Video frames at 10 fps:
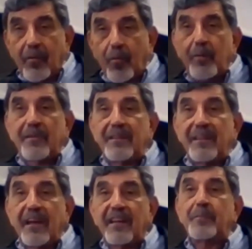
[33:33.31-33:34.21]

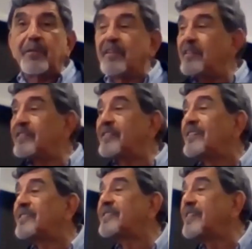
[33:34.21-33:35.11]
women experience
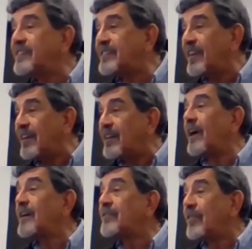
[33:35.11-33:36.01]
6
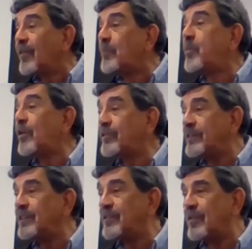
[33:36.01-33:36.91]
live births
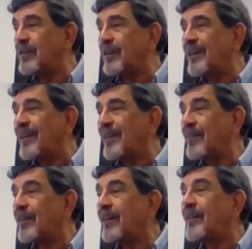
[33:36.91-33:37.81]
in Turkey,
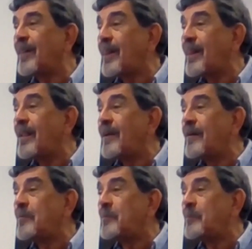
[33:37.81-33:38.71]
okay?
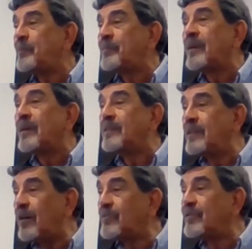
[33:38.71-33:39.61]

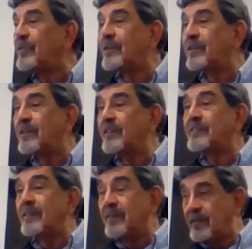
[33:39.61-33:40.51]
Now the
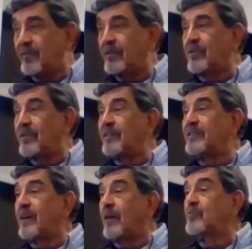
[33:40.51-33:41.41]
figure
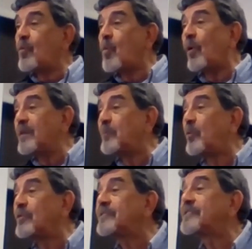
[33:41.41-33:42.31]
is down to
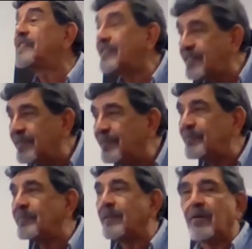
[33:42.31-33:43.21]
1.6,
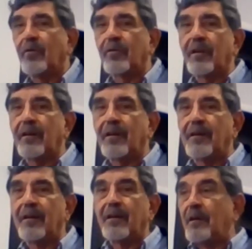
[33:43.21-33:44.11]
okay?
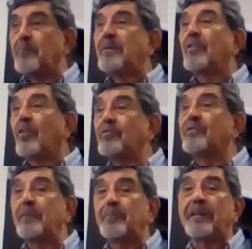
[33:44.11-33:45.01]
Below
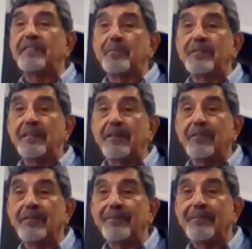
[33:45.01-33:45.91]
the replacement level.